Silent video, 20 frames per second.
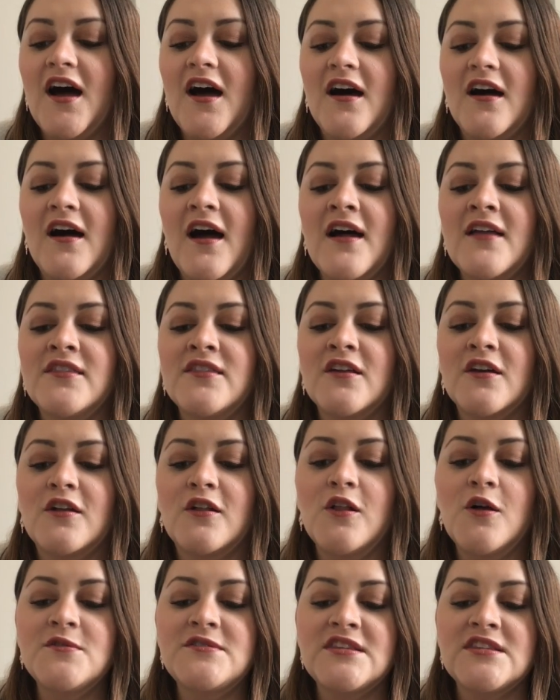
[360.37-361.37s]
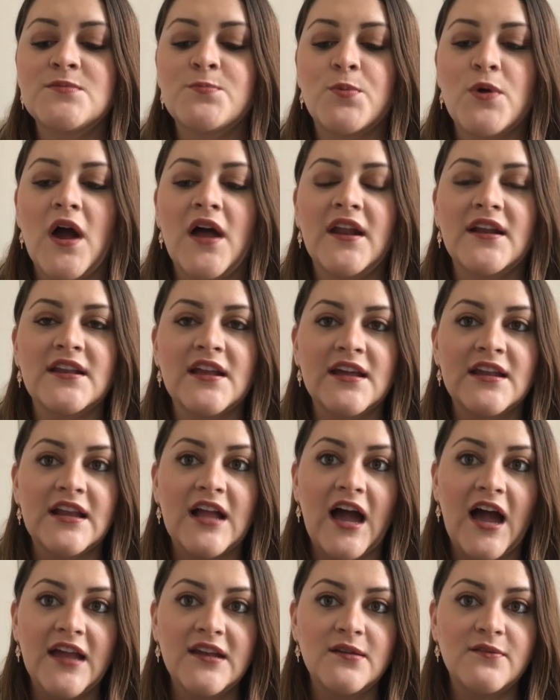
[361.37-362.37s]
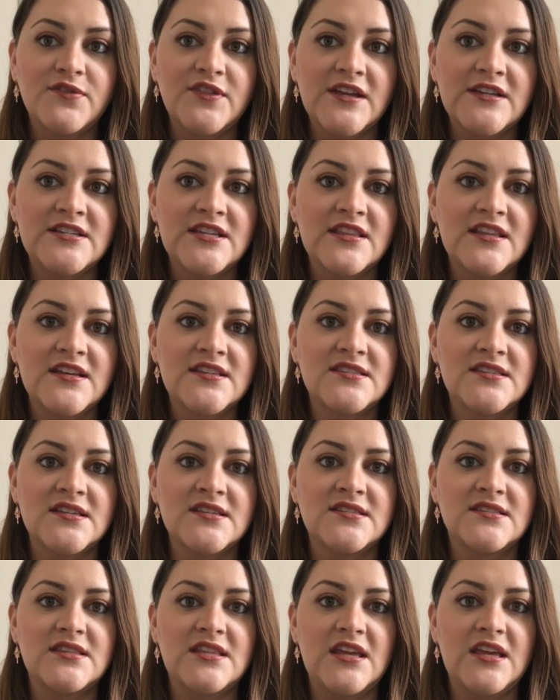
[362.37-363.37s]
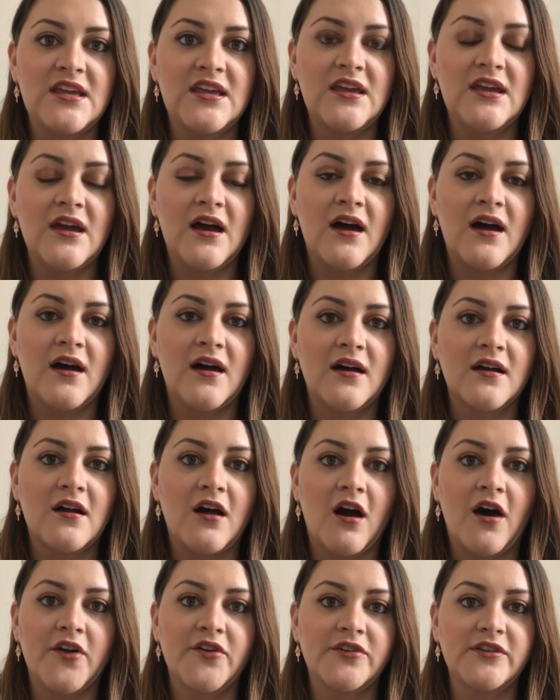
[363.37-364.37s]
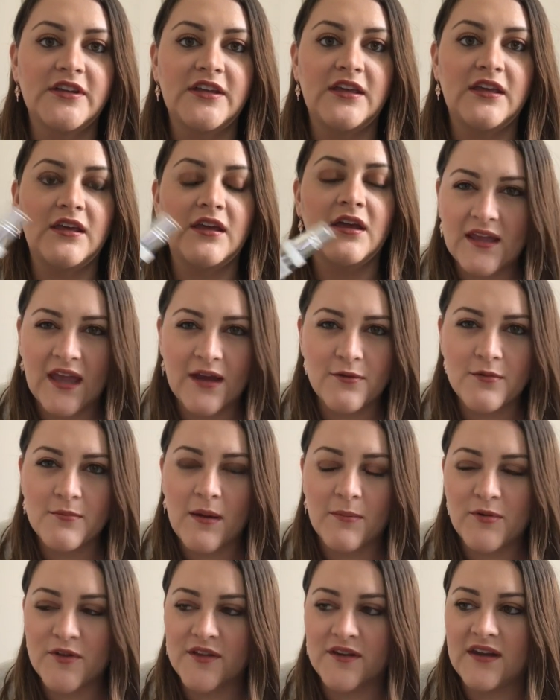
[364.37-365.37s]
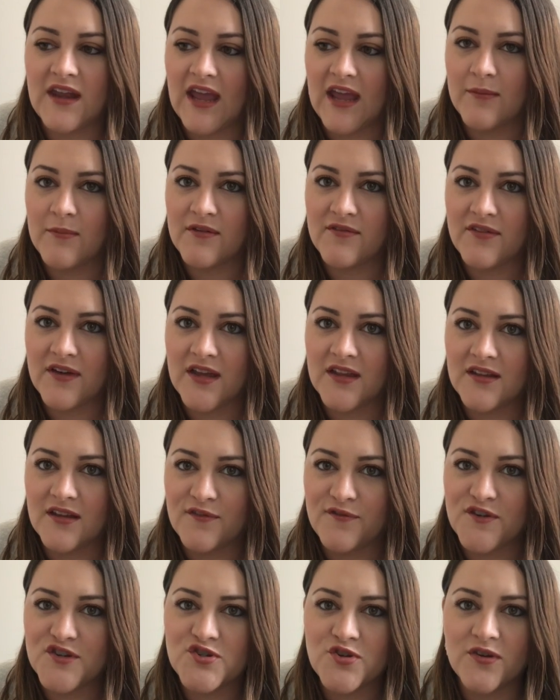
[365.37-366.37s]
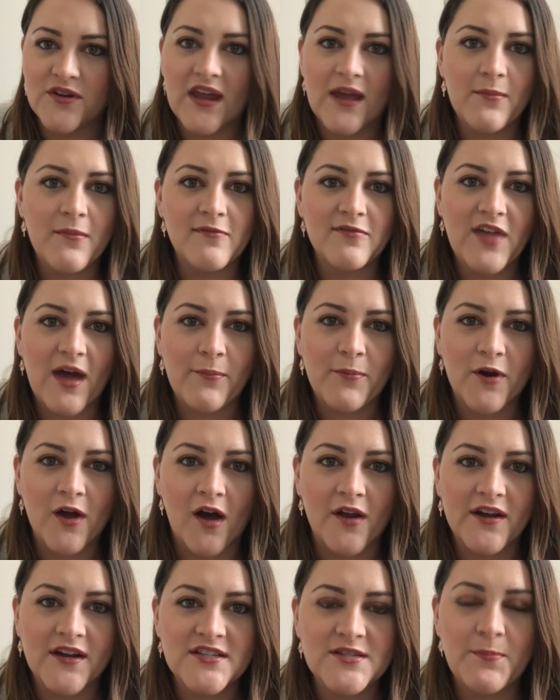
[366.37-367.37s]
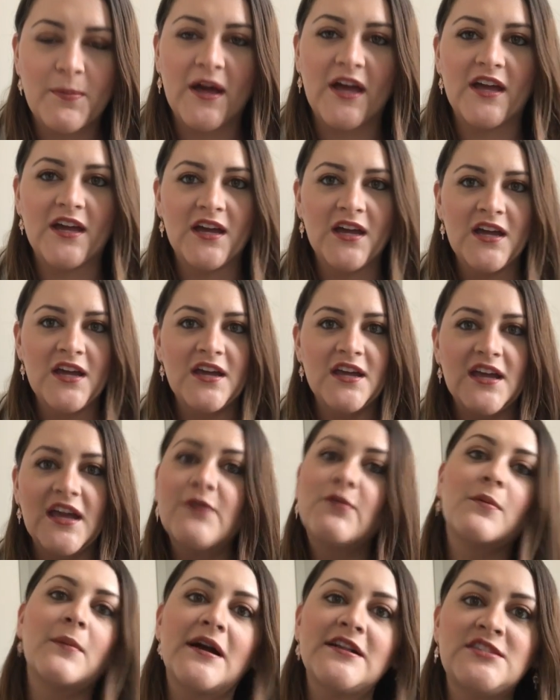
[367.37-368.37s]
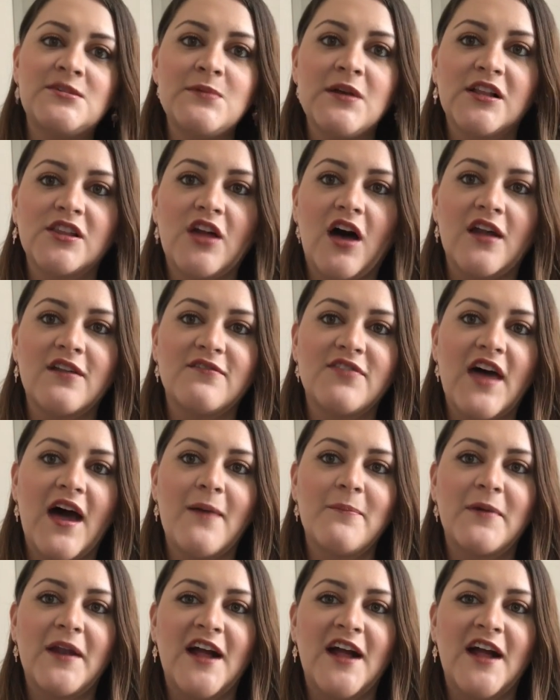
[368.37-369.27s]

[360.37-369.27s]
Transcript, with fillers: Uh, the closest product I could kind of think to this is the uh, Caudalie, can't remember the name of it, the official name of that product, but it reminds me a lot of that.